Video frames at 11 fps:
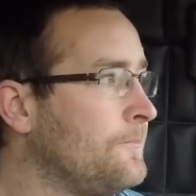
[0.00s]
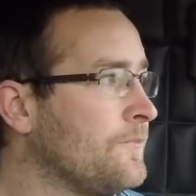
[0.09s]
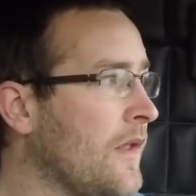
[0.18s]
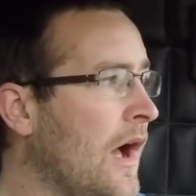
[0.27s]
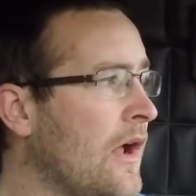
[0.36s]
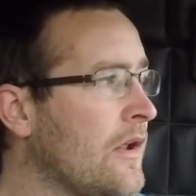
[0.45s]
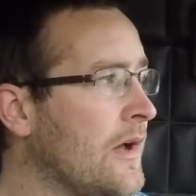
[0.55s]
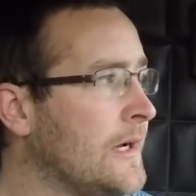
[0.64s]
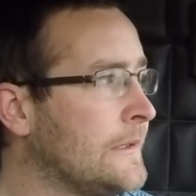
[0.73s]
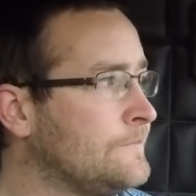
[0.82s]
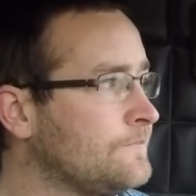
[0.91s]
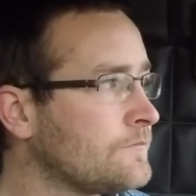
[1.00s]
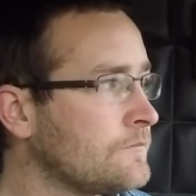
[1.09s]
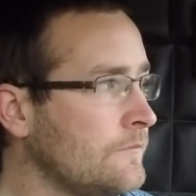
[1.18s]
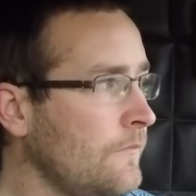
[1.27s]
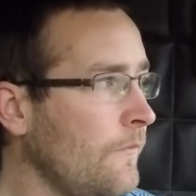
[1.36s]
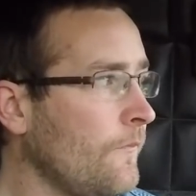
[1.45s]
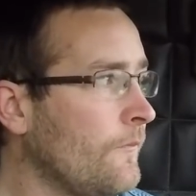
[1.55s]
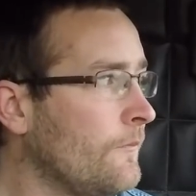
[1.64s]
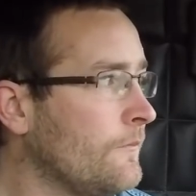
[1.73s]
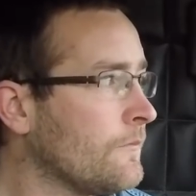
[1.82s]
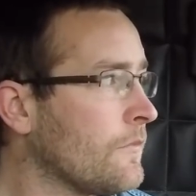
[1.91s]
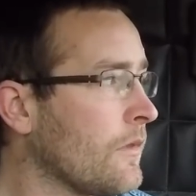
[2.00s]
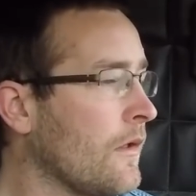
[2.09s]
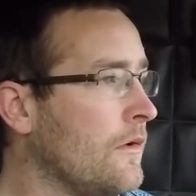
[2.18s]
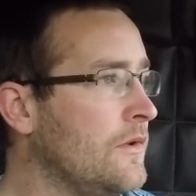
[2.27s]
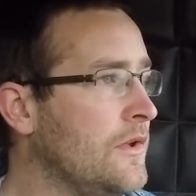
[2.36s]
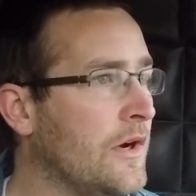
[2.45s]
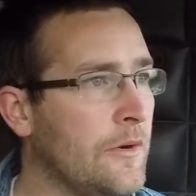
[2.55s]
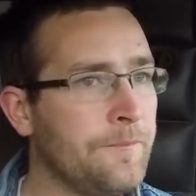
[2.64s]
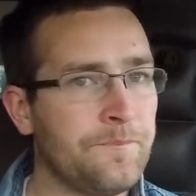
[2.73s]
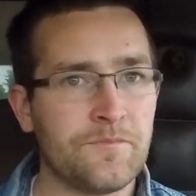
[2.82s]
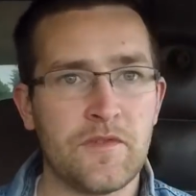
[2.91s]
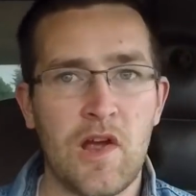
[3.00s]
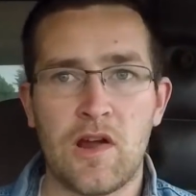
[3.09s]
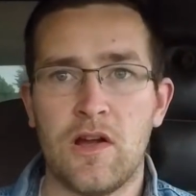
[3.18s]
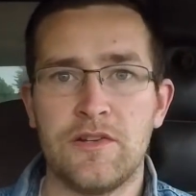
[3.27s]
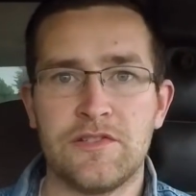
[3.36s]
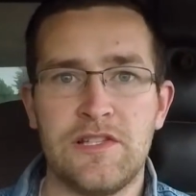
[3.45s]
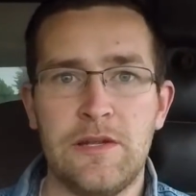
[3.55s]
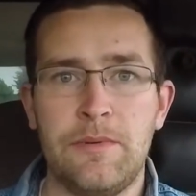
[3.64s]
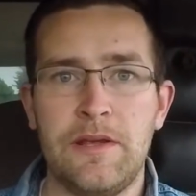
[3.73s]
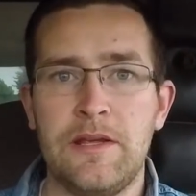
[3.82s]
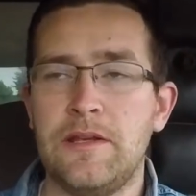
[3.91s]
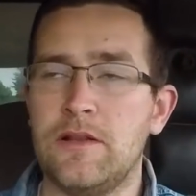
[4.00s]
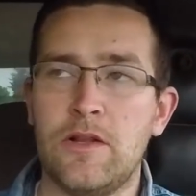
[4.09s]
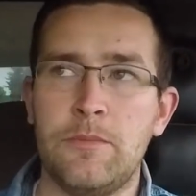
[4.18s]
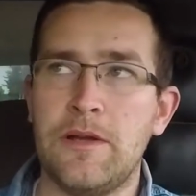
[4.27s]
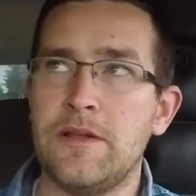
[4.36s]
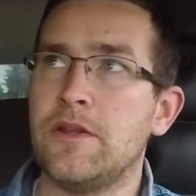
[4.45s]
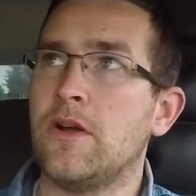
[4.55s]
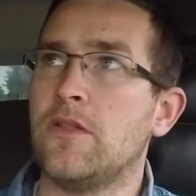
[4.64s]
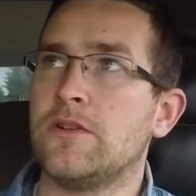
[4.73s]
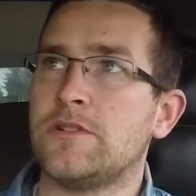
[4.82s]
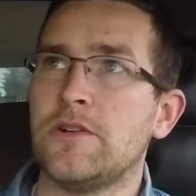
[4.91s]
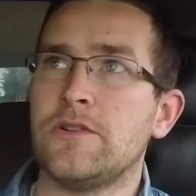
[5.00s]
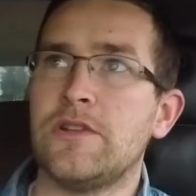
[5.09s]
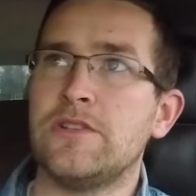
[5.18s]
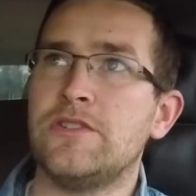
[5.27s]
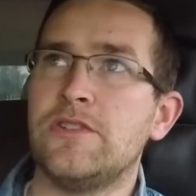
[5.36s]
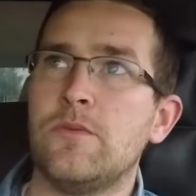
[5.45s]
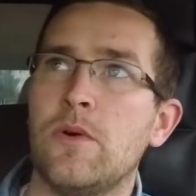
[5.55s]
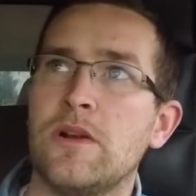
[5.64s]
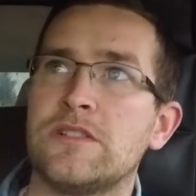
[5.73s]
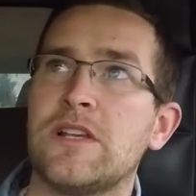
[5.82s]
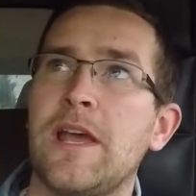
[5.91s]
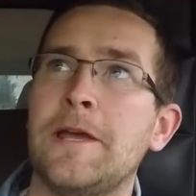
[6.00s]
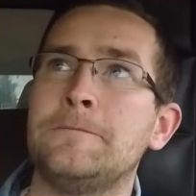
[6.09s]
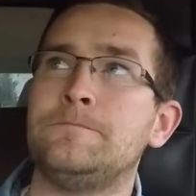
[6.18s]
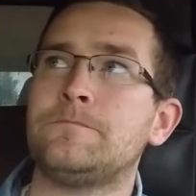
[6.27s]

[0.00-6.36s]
how to, you know, talk on the CB a little bit. You know, there's certain things you want to say,